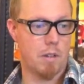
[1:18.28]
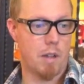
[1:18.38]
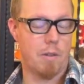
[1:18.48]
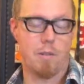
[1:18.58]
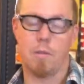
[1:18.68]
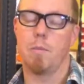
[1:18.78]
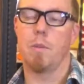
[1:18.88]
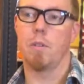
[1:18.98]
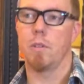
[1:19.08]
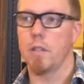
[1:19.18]
how I'd go
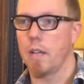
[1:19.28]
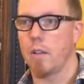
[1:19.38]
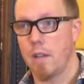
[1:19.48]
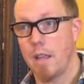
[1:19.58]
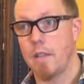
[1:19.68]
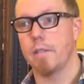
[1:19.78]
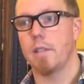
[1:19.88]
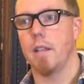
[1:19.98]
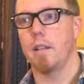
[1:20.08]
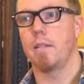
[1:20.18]
about learning how to hand
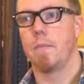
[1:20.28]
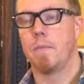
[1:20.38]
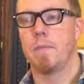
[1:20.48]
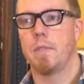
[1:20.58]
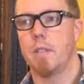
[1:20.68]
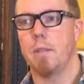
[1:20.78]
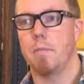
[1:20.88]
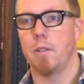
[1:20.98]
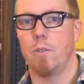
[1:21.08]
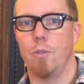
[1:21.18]
set
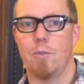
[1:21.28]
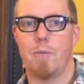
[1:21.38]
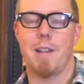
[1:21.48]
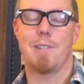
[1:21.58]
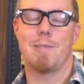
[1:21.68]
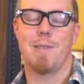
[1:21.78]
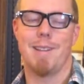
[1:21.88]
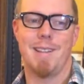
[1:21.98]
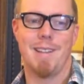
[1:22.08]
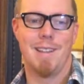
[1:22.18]
type in the old-fashioned
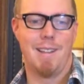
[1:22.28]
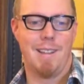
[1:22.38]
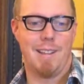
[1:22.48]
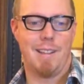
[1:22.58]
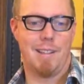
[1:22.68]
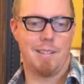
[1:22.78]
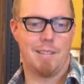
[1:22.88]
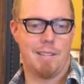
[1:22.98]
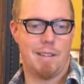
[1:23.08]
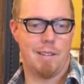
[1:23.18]
way.
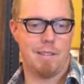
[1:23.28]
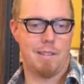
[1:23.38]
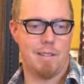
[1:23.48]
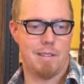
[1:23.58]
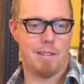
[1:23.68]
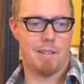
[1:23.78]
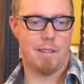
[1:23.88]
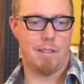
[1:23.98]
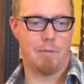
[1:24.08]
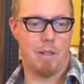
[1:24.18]
And he
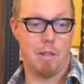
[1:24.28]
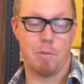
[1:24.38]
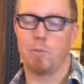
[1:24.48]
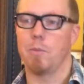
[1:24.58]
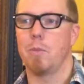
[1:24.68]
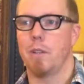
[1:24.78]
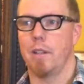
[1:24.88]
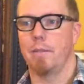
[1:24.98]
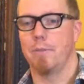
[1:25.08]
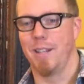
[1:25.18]
said, "Well, how much room do you
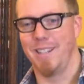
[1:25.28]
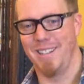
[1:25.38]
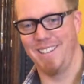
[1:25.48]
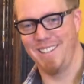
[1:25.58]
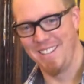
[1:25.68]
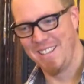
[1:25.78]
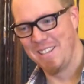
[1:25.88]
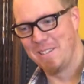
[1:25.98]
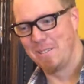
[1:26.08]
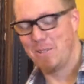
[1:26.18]
have?"
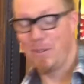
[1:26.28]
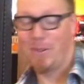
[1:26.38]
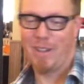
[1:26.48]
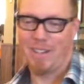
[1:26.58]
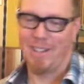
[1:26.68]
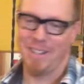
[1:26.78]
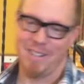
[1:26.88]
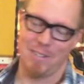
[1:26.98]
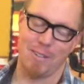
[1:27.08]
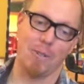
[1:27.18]
So
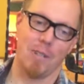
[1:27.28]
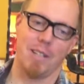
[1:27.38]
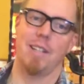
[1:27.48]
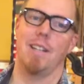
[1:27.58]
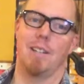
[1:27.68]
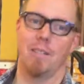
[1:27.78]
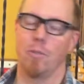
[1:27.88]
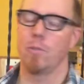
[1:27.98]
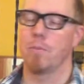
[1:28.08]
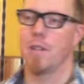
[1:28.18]
it turned out that he had an
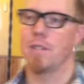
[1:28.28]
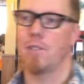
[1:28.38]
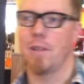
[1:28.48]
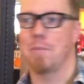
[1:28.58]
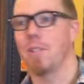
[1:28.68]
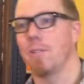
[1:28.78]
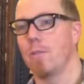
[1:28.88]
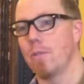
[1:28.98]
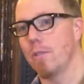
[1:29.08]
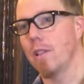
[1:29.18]
old press jammed in the
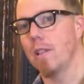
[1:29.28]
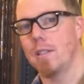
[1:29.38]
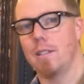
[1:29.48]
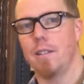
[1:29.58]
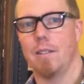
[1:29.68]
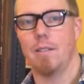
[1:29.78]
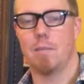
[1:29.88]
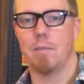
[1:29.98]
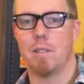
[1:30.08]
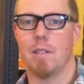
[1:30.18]
corner that
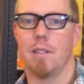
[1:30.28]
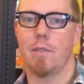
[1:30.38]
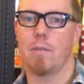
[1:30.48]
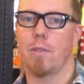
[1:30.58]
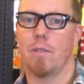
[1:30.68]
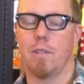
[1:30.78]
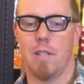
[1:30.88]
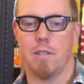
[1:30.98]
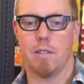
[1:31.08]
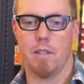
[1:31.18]
had been sitting there for 30
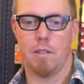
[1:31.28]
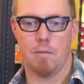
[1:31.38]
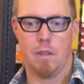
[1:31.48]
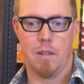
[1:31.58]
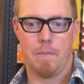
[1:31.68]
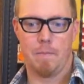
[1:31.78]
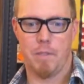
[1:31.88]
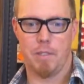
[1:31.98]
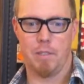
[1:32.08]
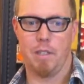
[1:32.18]
years and
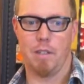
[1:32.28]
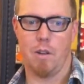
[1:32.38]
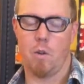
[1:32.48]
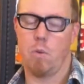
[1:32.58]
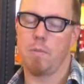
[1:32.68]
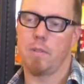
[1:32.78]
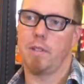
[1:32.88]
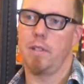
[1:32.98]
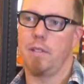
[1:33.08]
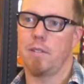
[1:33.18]
just needed a home.
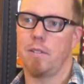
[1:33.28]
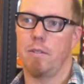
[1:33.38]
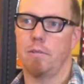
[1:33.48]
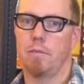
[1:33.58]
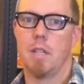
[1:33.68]
And so